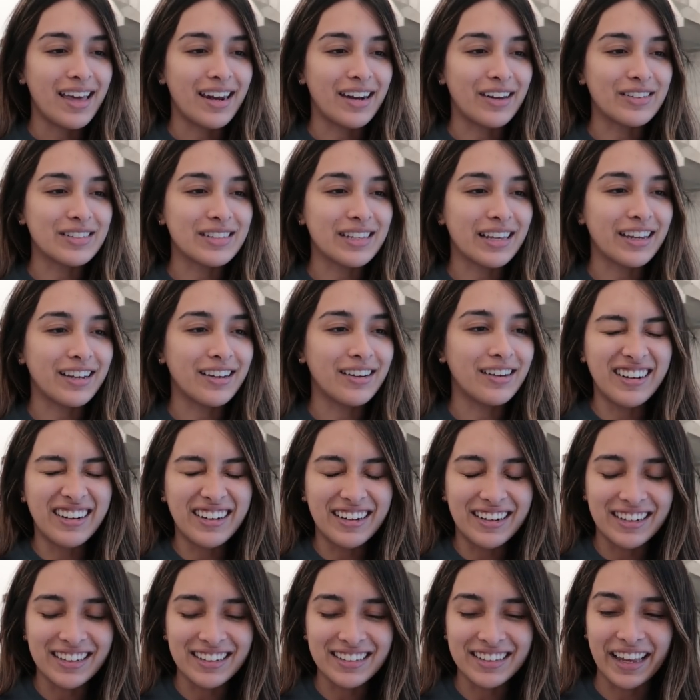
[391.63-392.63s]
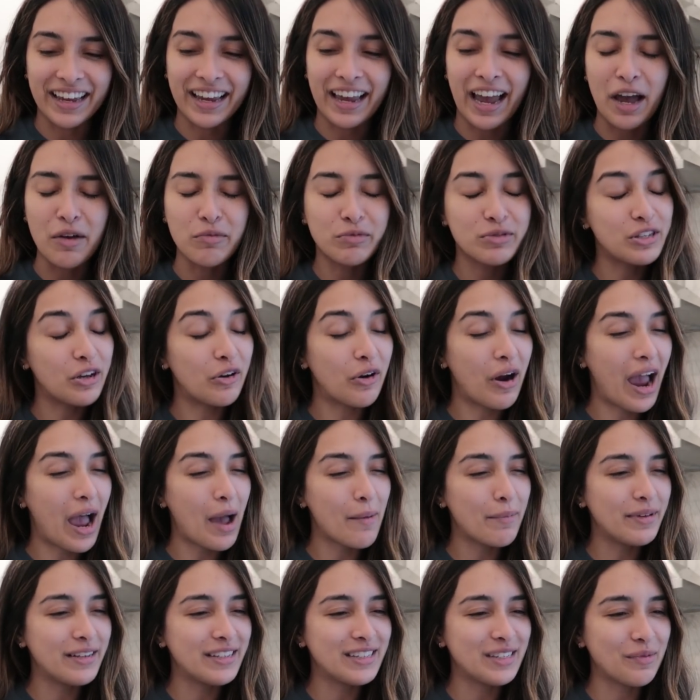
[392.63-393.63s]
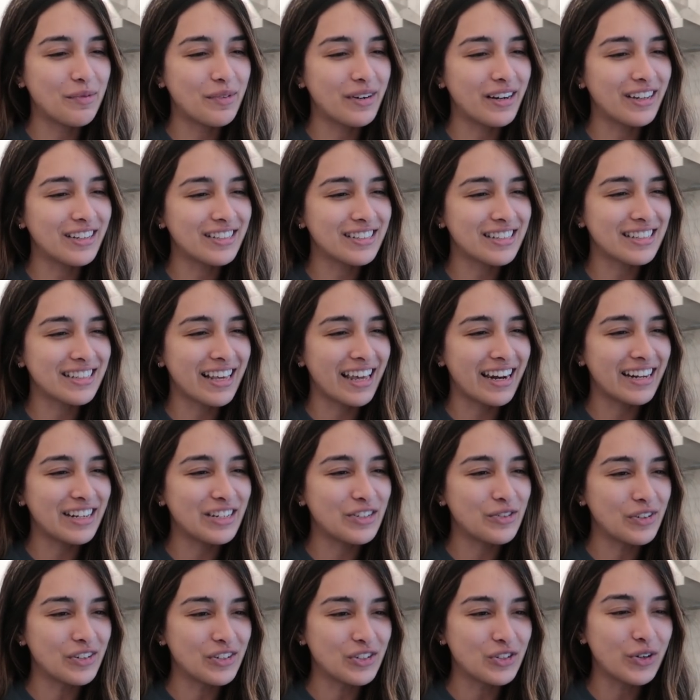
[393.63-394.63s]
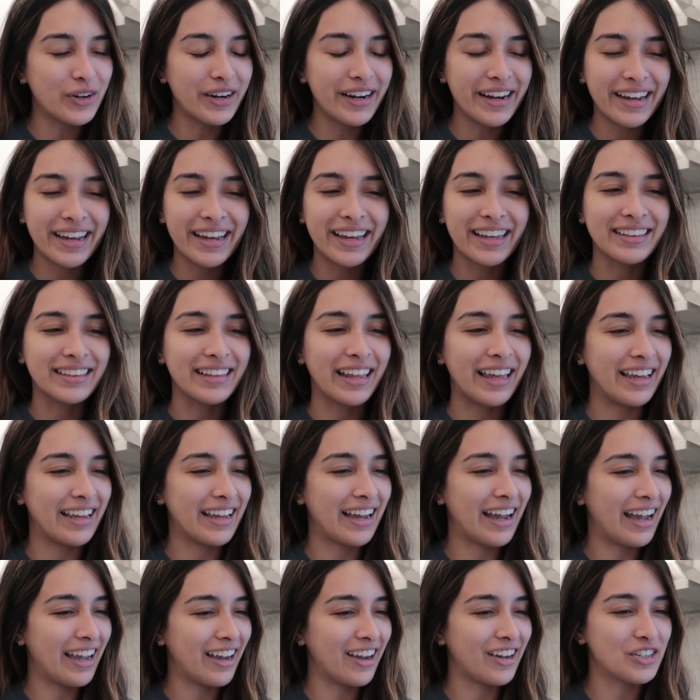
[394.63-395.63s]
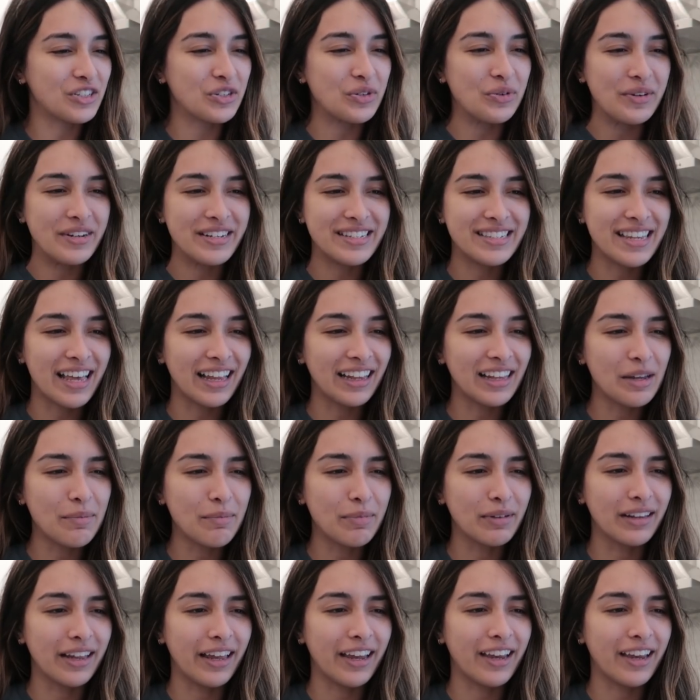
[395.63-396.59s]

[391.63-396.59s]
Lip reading: And I was like, oh, like I'm so happy someone else is getting to enjoy it and like I got to resell it, but